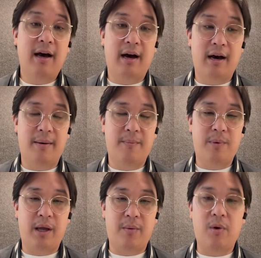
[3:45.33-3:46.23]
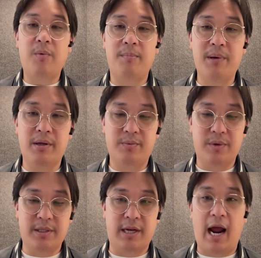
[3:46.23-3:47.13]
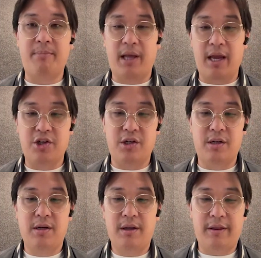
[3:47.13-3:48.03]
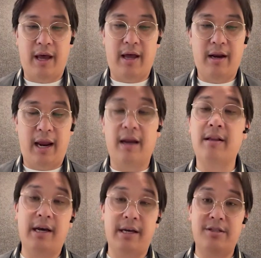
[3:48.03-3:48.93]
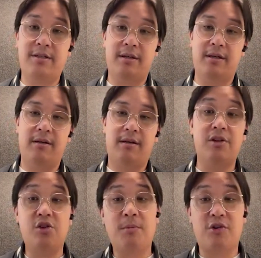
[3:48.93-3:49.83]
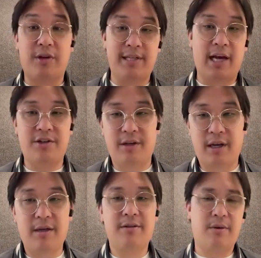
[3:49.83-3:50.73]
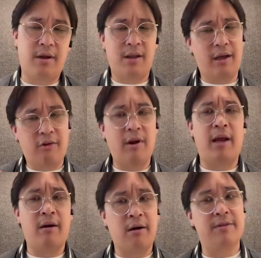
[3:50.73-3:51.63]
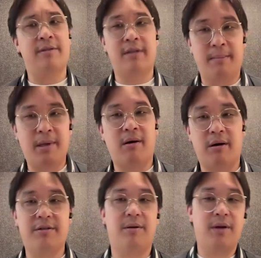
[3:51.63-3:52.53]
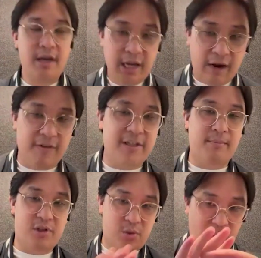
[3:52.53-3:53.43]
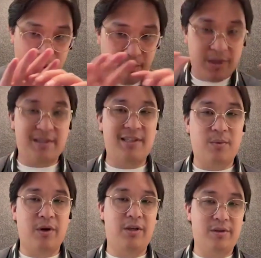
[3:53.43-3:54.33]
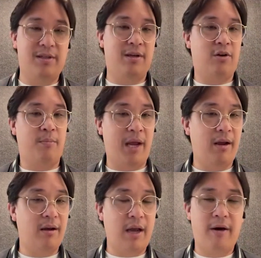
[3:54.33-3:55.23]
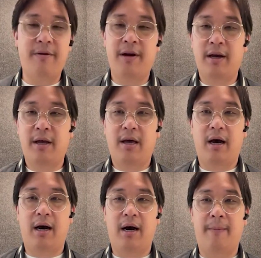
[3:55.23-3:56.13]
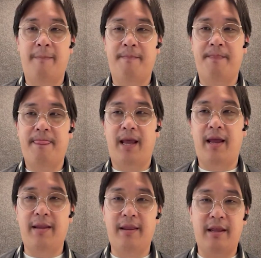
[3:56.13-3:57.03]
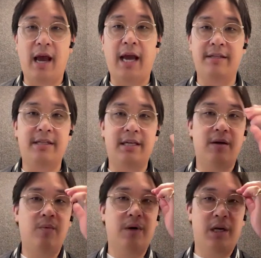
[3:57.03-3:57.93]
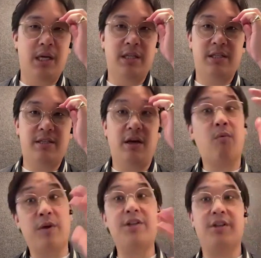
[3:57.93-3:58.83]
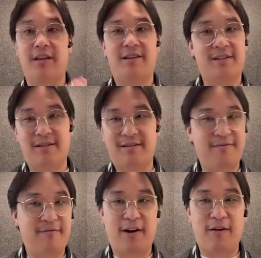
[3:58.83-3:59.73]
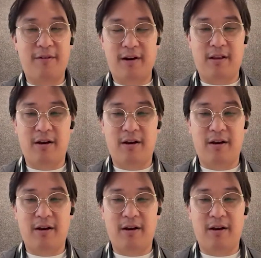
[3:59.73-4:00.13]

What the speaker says: And what we built was an application that analyzed consumer transaction data. So think like credit cards and debit cards. And every time you swipe, we'd see what you see on your bank account. And the idea was originally, this is very, very